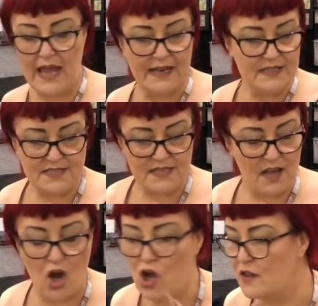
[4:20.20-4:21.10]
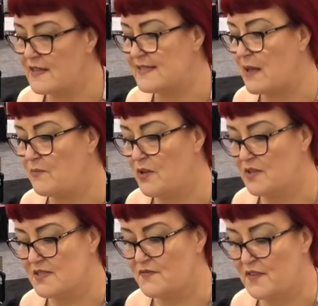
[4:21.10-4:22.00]
And all the
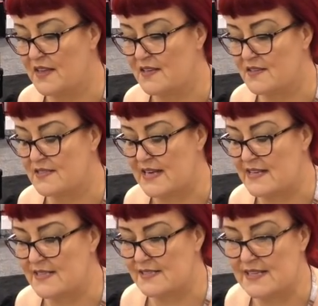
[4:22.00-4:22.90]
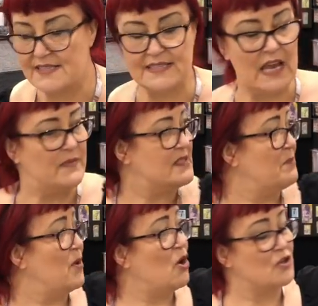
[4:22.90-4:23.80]
samples for the stencils this time, there's
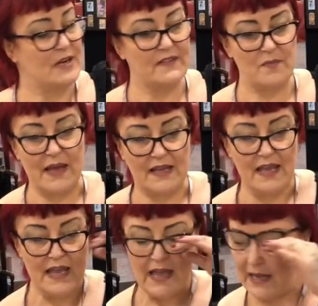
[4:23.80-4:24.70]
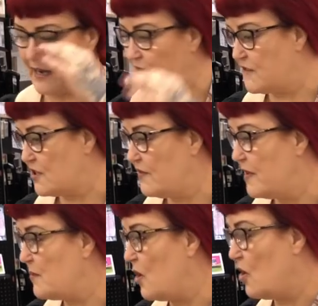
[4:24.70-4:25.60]
a board around the back, and I've
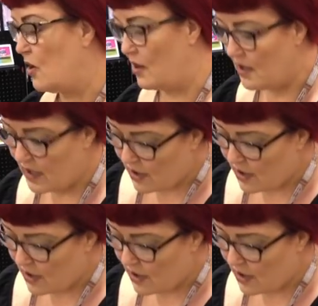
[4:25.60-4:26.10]
done them all